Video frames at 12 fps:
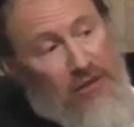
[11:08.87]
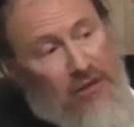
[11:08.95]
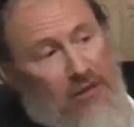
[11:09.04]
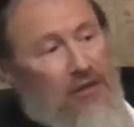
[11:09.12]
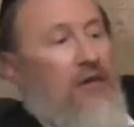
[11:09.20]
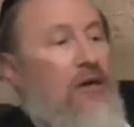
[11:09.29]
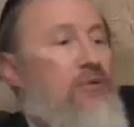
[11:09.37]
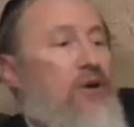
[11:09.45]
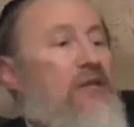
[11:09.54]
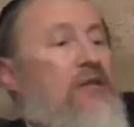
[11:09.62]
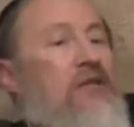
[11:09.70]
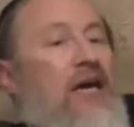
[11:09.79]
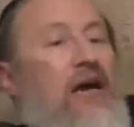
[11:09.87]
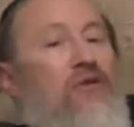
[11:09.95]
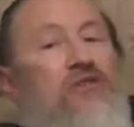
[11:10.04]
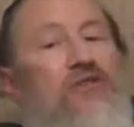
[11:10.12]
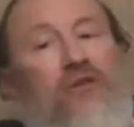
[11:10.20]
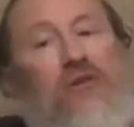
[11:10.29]
A pregnant cow
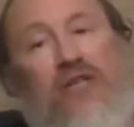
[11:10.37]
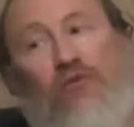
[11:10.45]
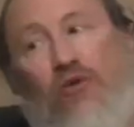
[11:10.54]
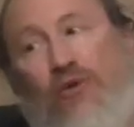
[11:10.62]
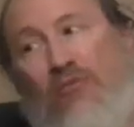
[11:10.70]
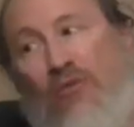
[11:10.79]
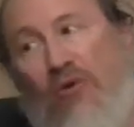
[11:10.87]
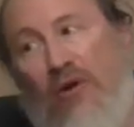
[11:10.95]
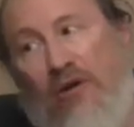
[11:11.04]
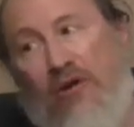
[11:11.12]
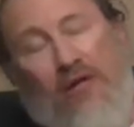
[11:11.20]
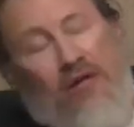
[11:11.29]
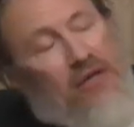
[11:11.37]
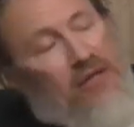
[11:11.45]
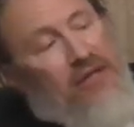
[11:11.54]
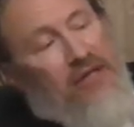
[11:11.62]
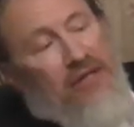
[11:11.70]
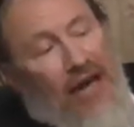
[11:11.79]
is certainly worth more
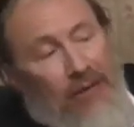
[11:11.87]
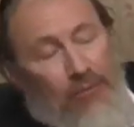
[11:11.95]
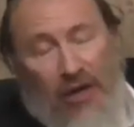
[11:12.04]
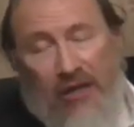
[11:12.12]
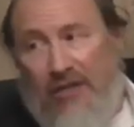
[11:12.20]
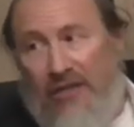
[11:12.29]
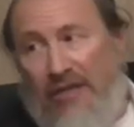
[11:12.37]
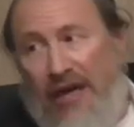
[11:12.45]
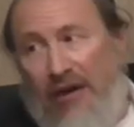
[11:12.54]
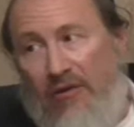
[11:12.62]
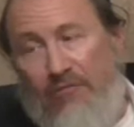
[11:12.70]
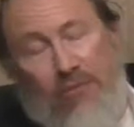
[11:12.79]
than a non-pregnant cow.